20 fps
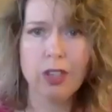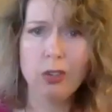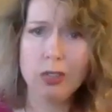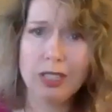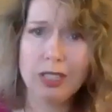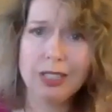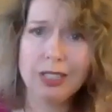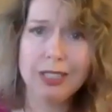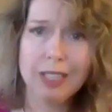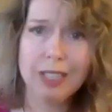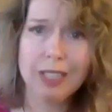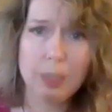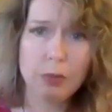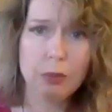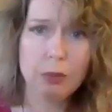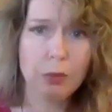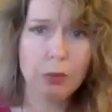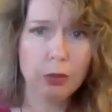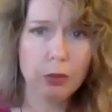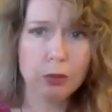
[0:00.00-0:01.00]
don't need to
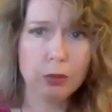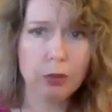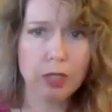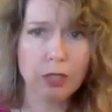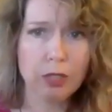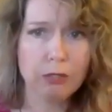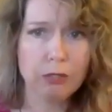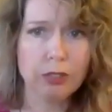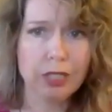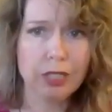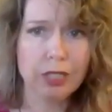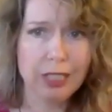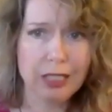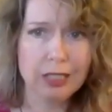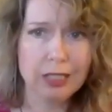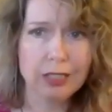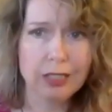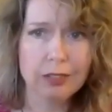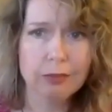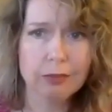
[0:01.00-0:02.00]
keep the motor running for heat.